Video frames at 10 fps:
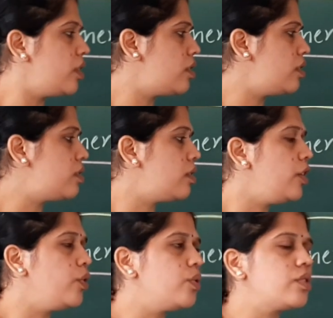this
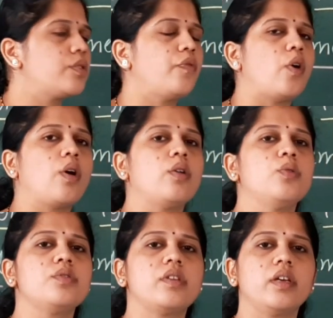is used for
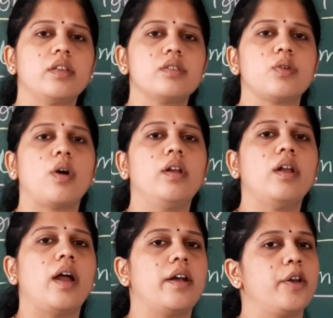loosening the soil
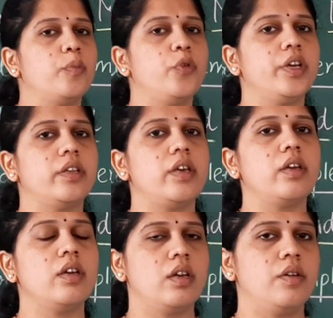and removing
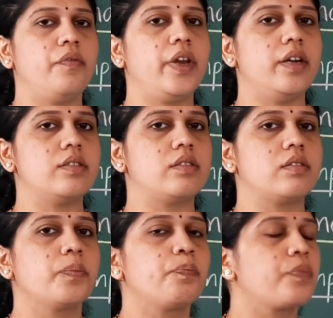the
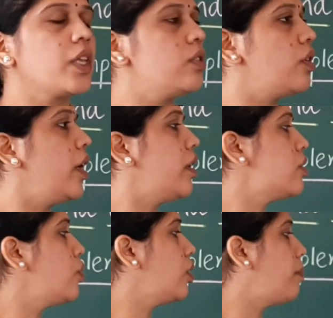weeds. So let
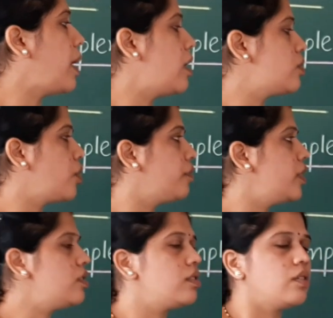us know the parts of
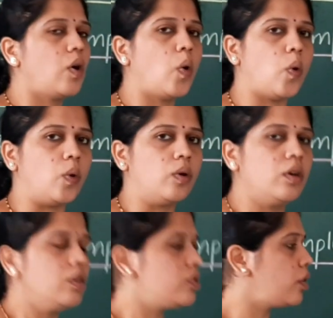this
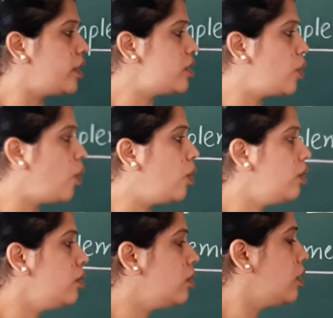hoe. So this
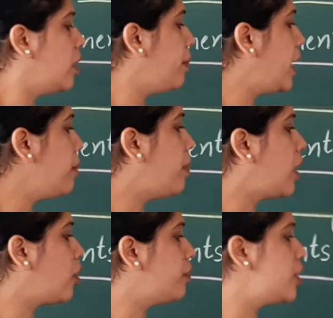hoe, the main
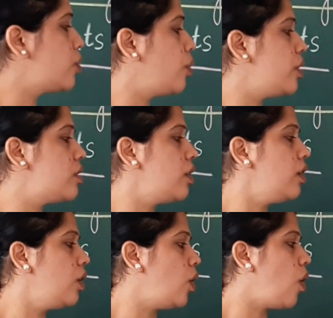part of this hoe is a
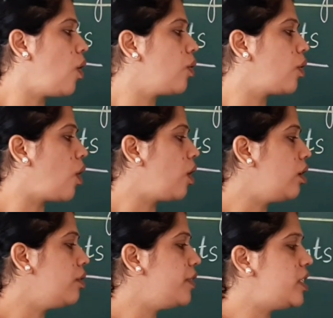long
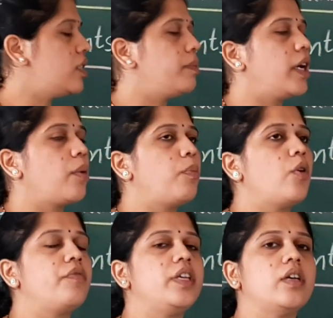rod which is made up
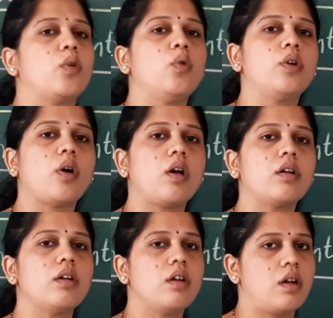of either wood or
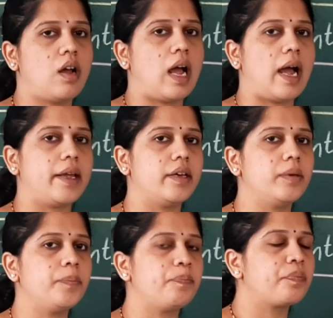
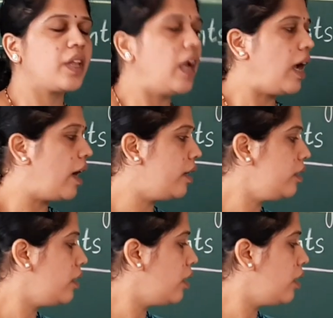iron, and